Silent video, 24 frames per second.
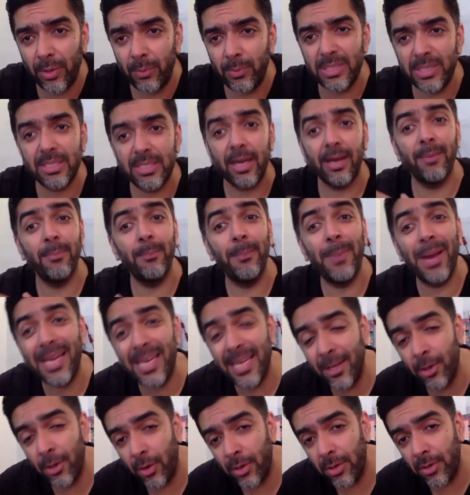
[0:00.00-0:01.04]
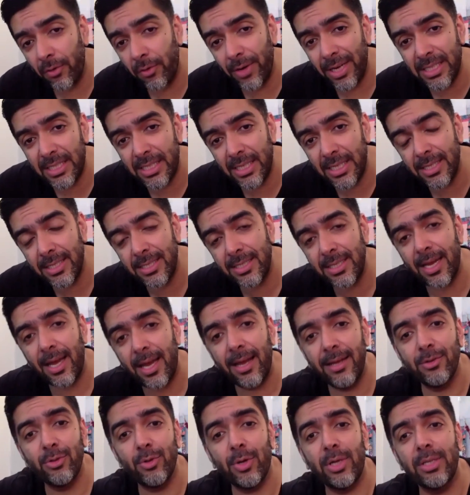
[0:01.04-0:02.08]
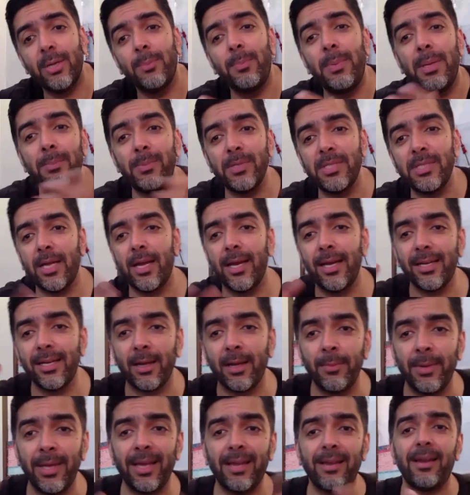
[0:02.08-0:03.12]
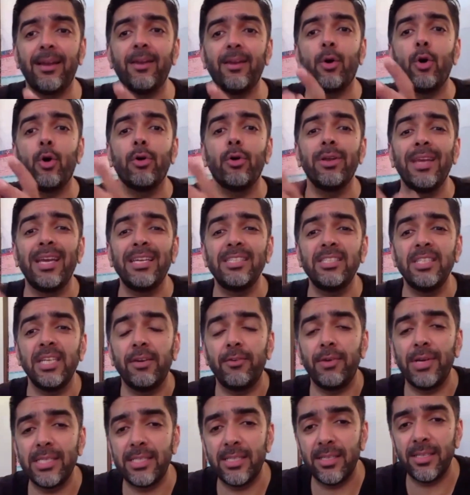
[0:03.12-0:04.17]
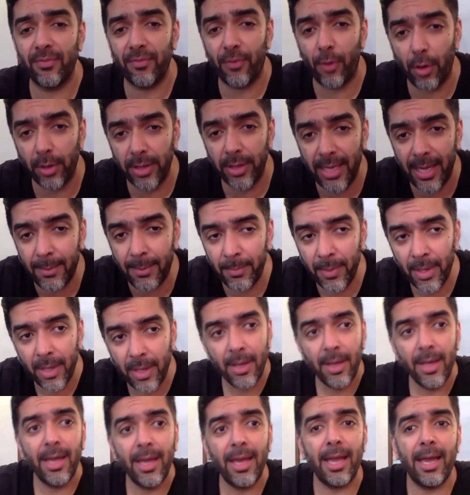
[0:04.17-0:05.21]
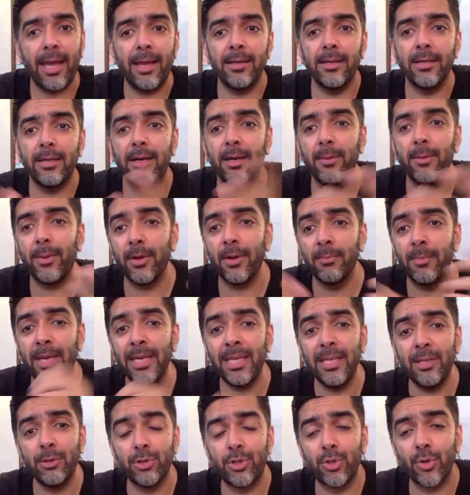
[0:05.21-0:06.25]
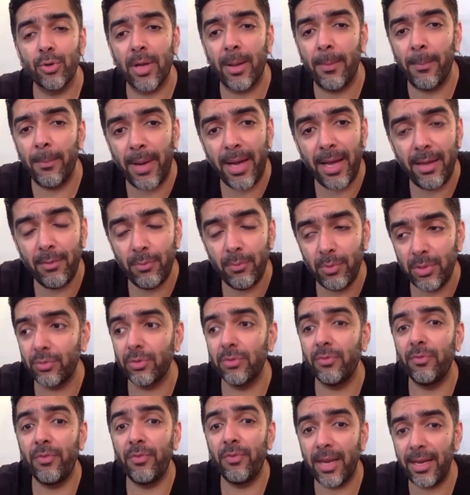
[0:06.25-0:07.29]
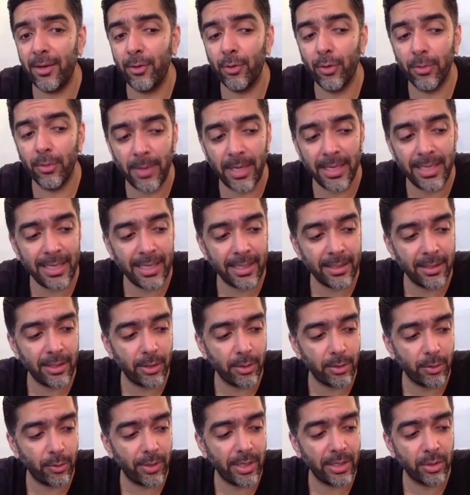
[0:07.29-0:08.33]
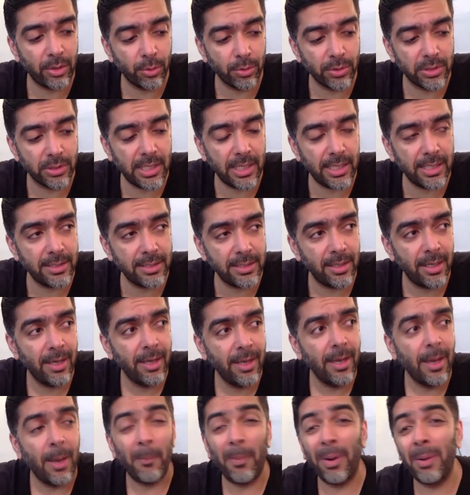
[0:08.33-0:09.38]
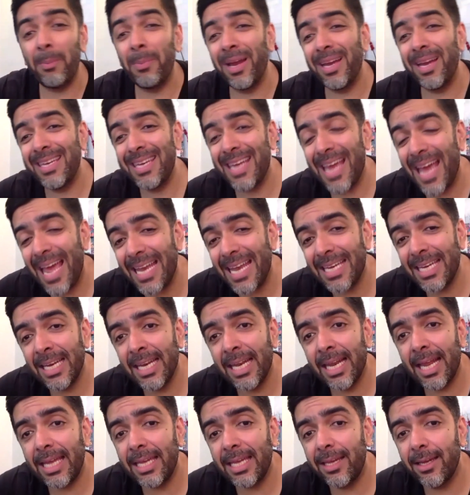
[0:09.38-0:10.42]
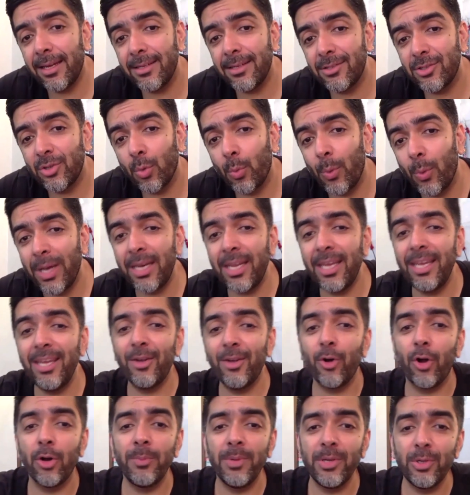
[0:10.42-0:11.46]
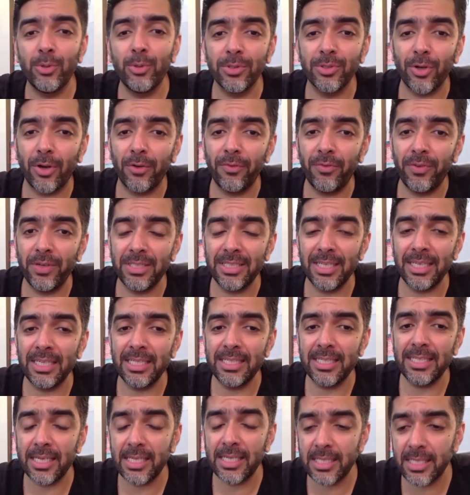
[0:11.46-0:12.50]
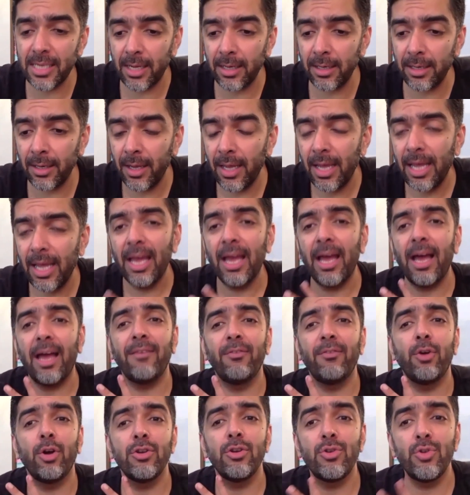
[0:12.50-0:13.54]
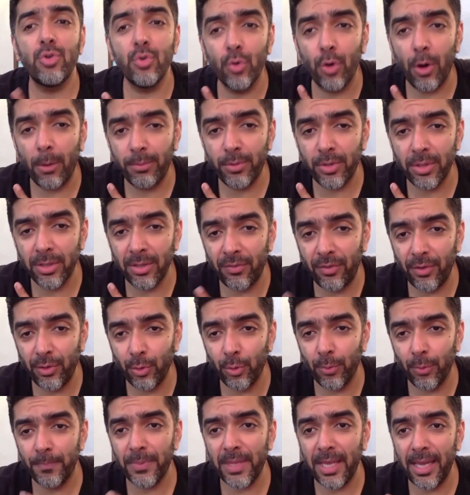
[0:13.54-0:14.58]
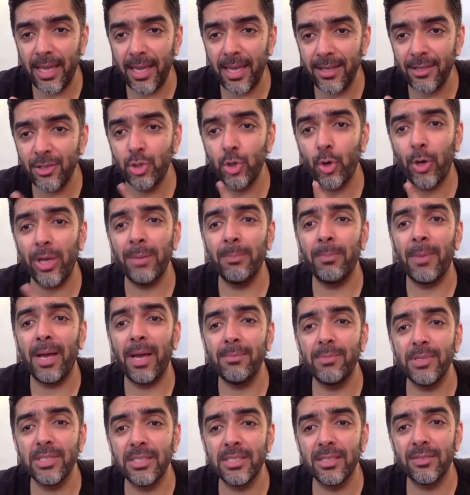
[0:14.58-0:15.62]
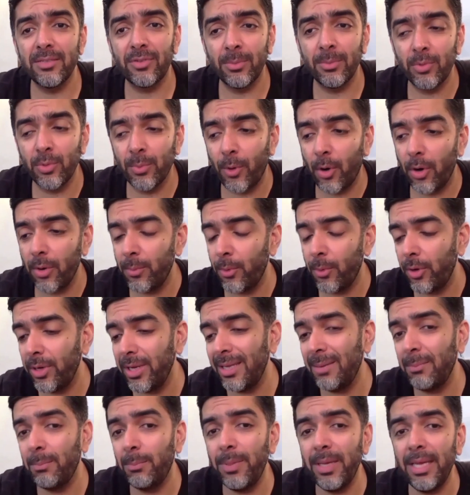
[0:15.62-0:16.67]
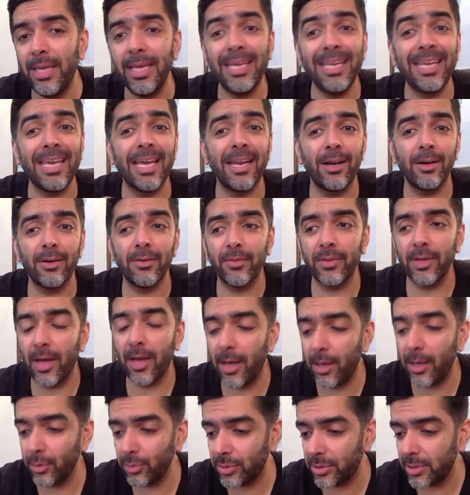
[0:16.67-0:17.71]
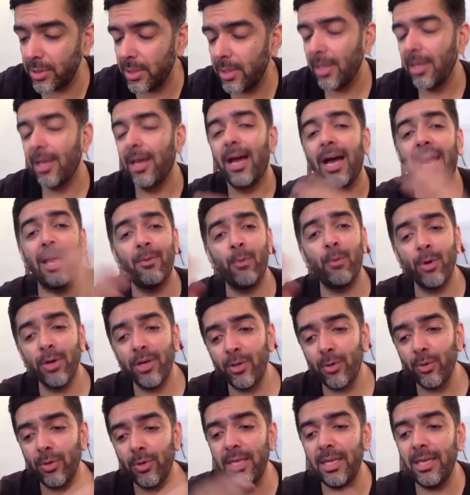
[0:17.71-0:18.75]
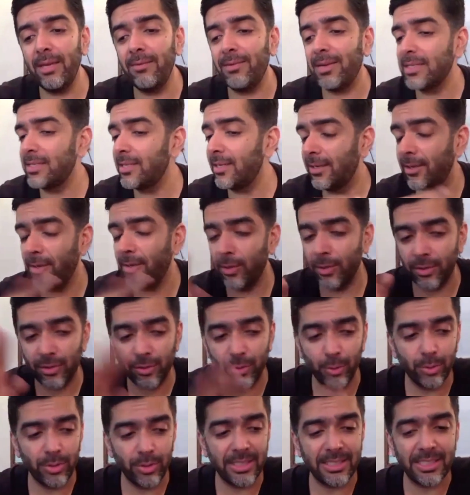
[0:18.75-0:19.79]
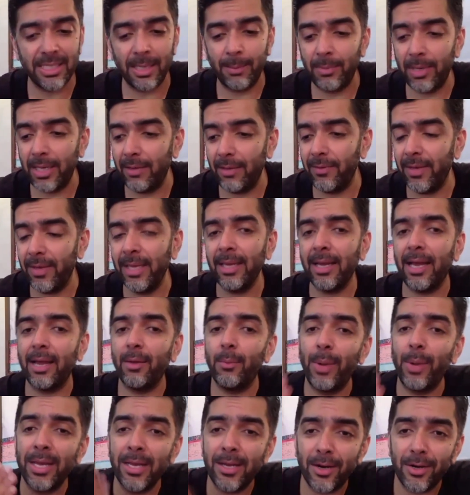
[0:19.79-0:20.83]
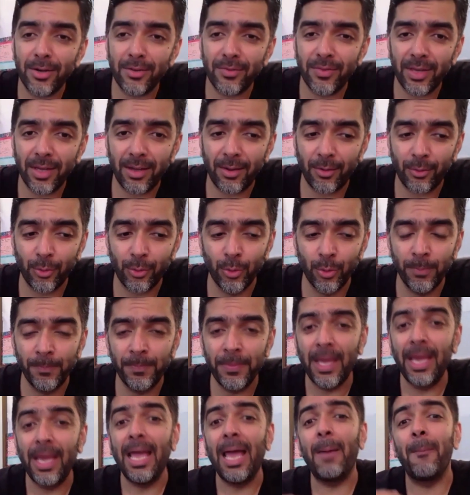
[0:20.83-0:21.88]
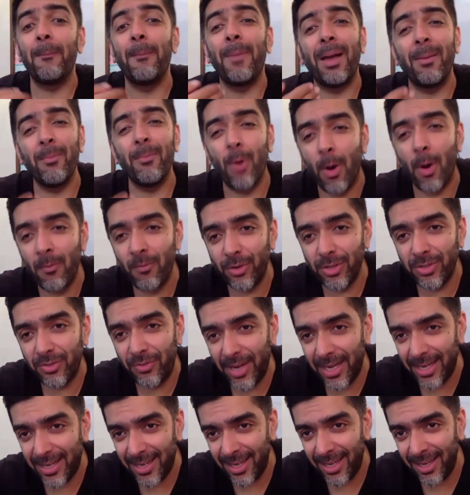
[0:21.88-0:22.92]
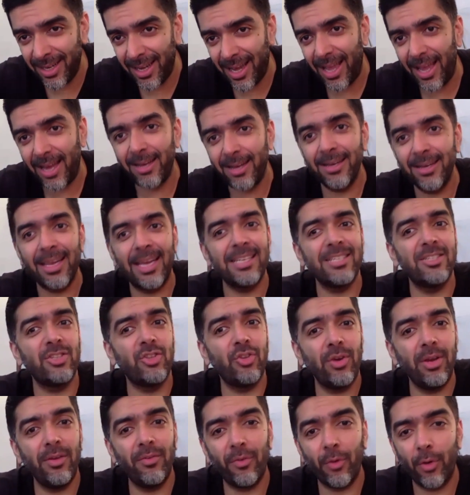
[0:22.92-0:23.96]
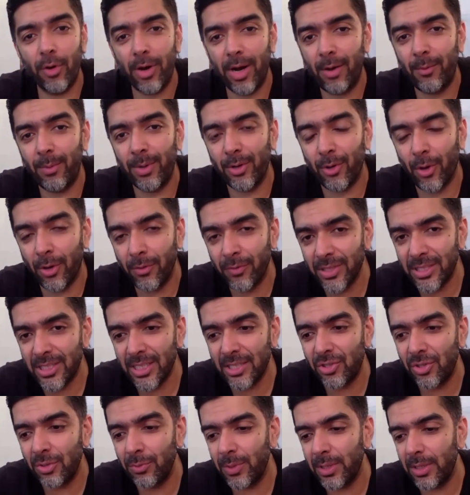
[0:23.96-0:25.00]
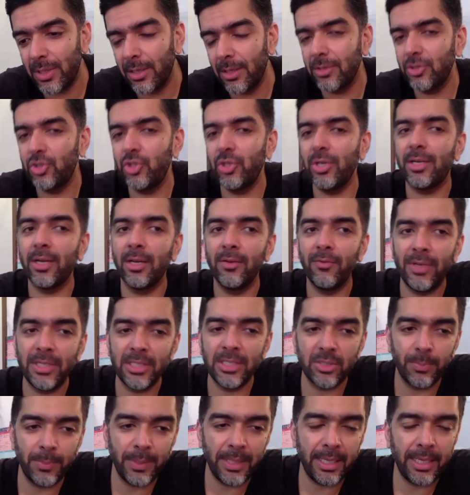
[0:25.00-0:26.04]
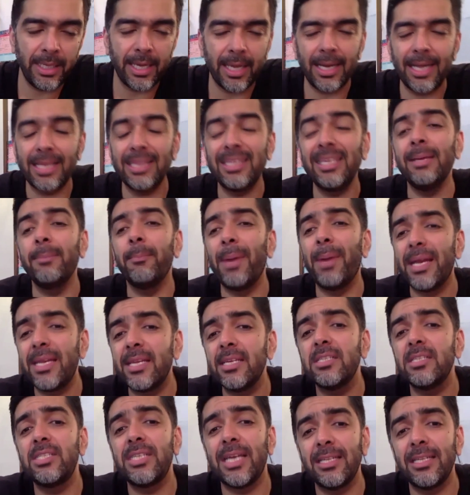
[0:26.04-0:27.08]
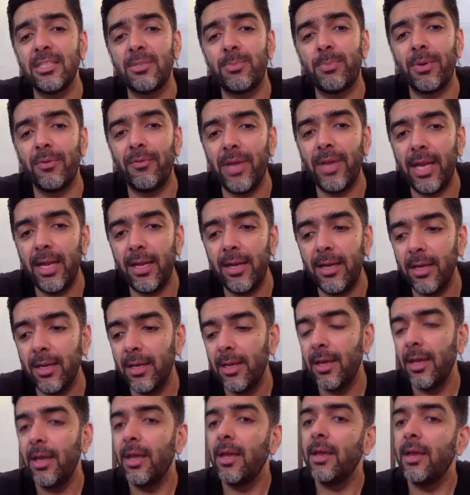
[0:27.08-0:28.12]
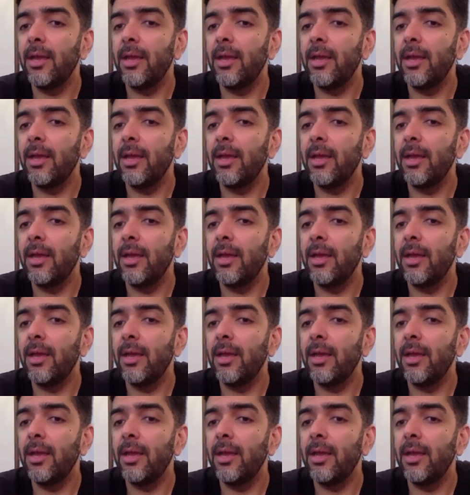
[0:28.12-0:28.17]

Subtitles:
you. And we started betting on the races. And so other people started coming. I had organizing races for them. And a little bit of money used to come by, which was very good money during those days. But my dad didn't like it. So one day he called me to his office and he said, son, I've got 2 options for you. A, join my business from tomorrow morning. B, get out of the house. I wanted to leave. I said, screw this, I'm leaving. I went out of the room. My mom was waiting. I had a nice 3-4 hour conversation with her. She convinced me, and I think better sense prevailed.